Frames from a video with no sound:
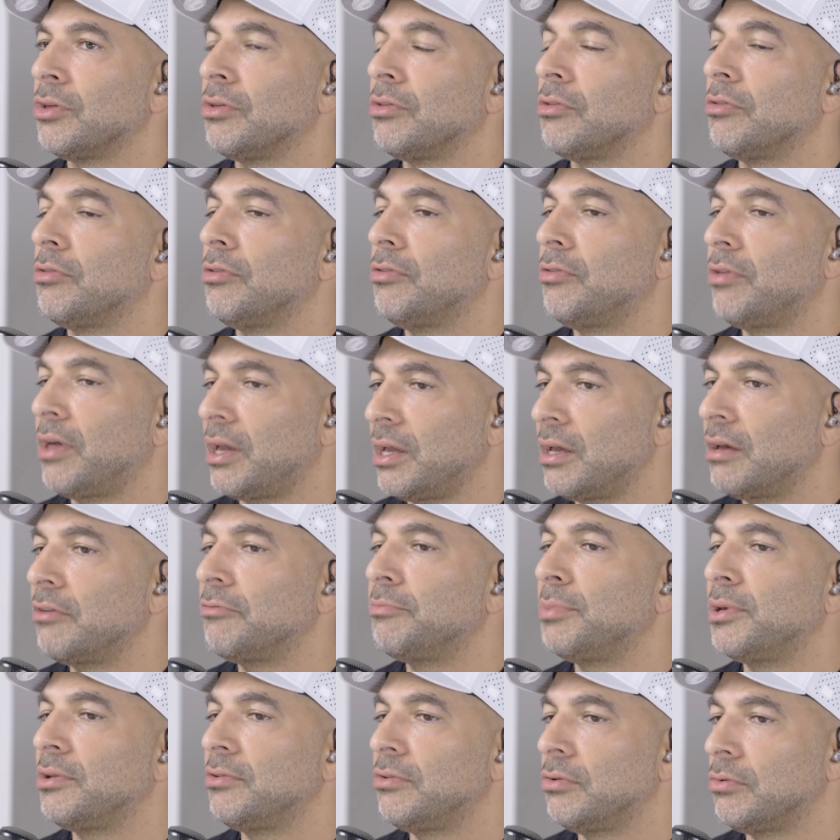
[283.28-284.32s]
they
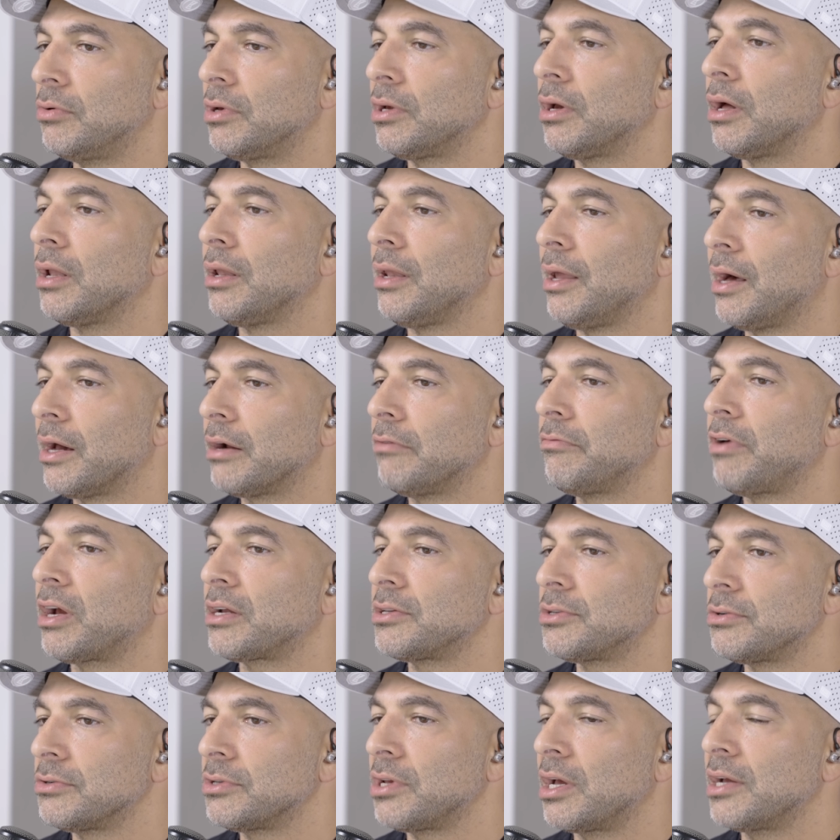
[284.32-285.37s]
have been doing a lot of
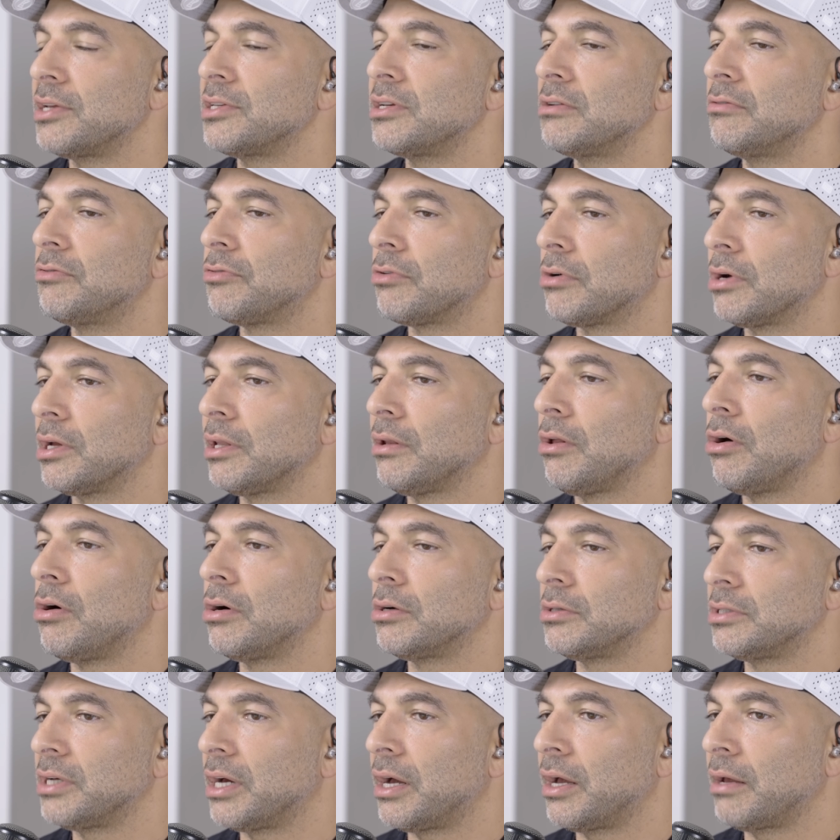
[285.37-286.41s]
exercising for a
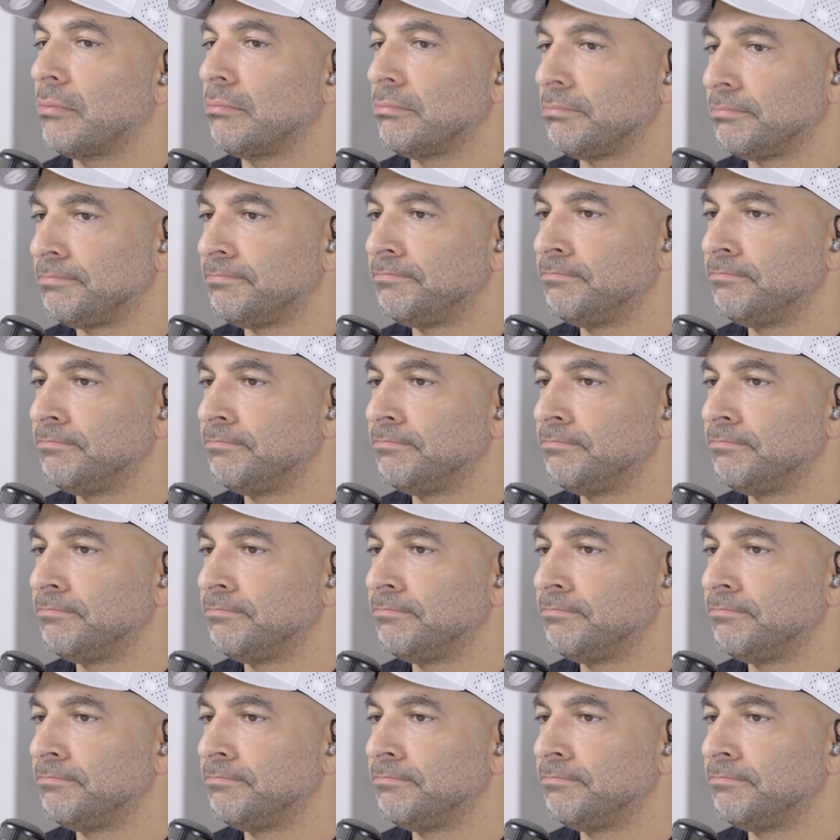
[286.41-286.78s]
long time.